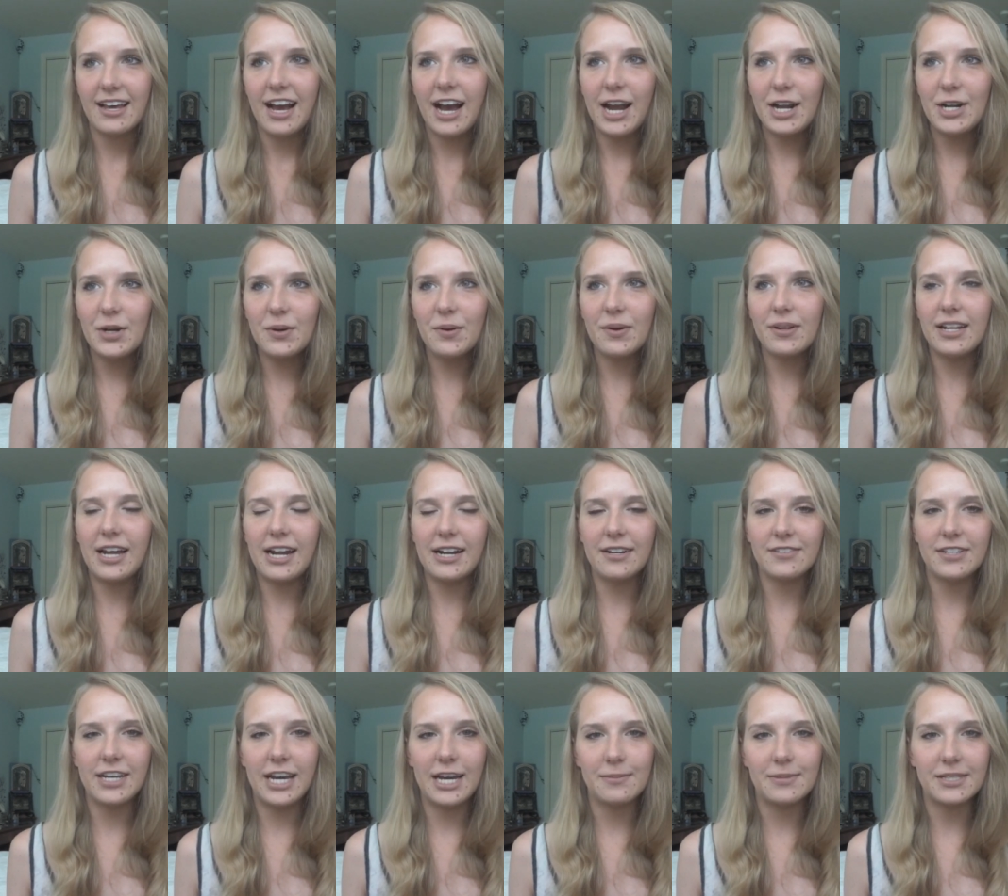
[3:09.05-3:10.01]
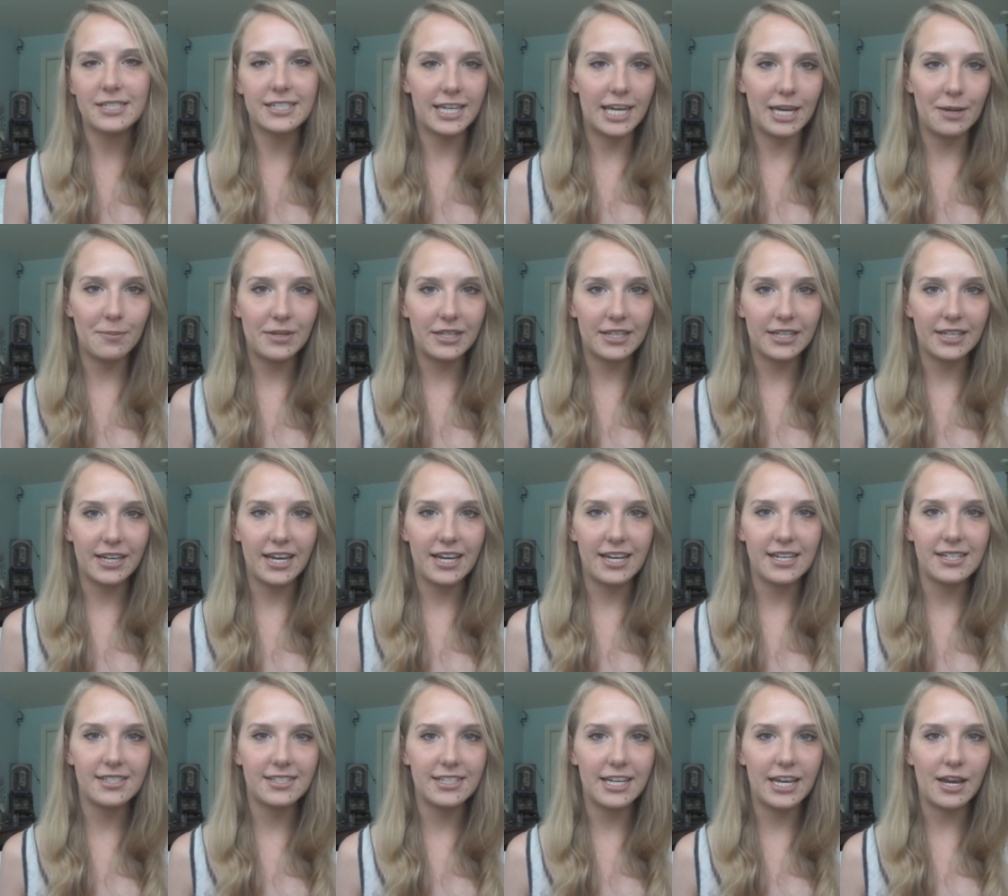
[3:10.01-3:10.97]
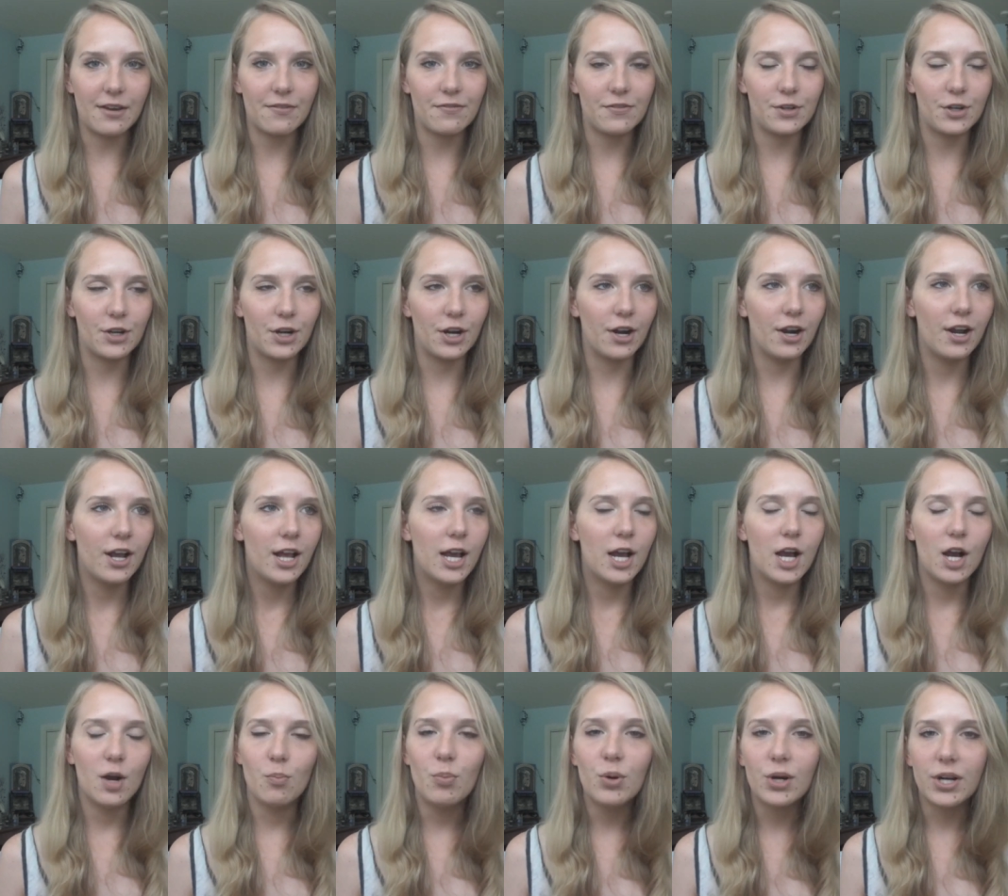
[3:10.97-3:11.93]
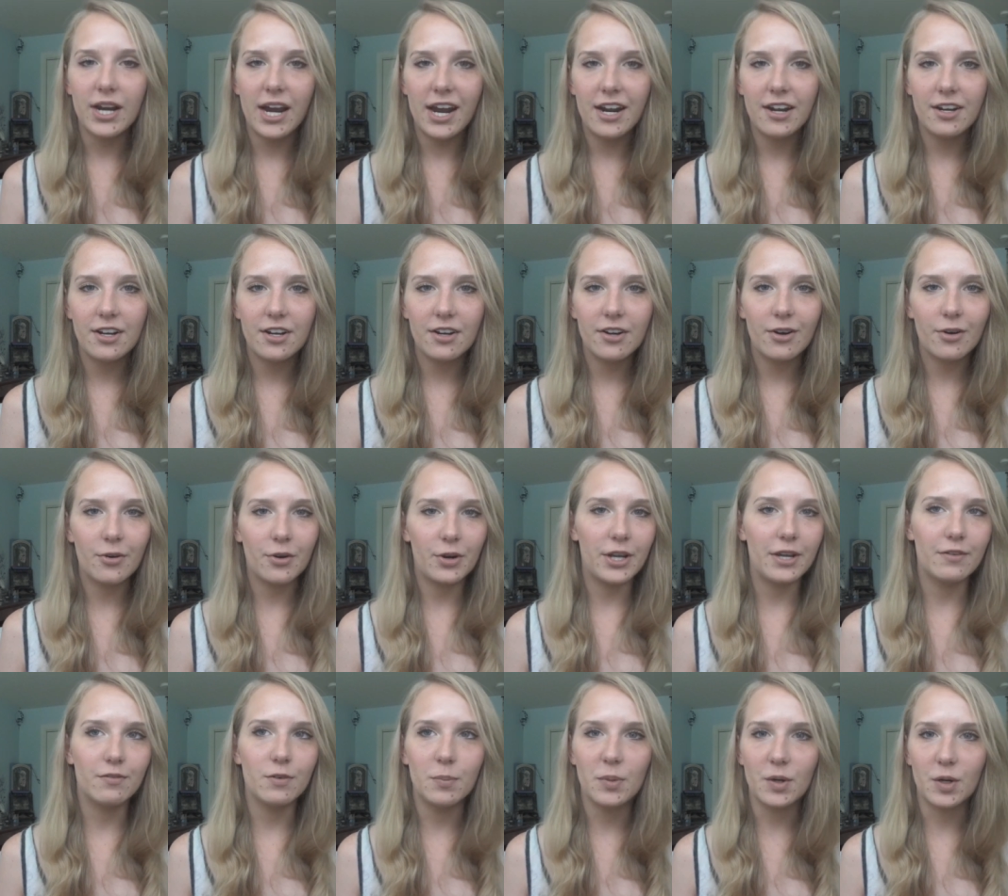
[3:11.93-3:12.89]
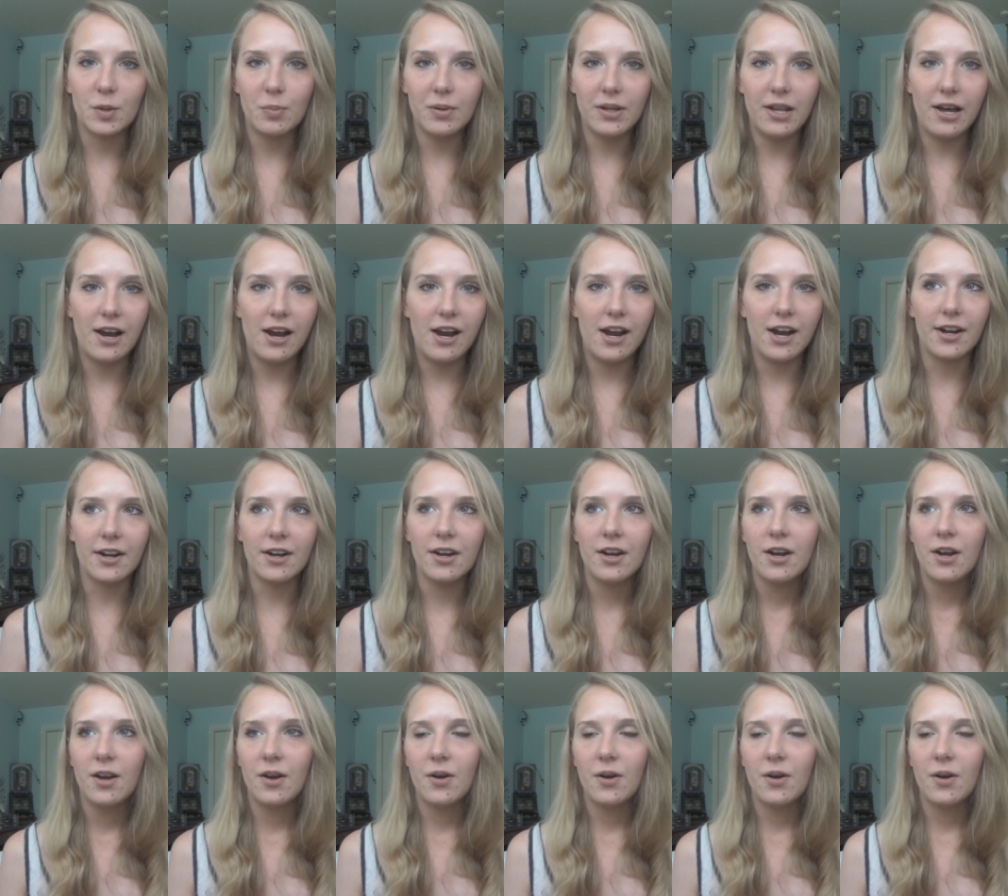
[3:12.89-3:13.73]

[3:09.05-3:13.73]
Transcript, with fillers: I know a lot of times this can't be the case, say if you're a book editor or you have a book blog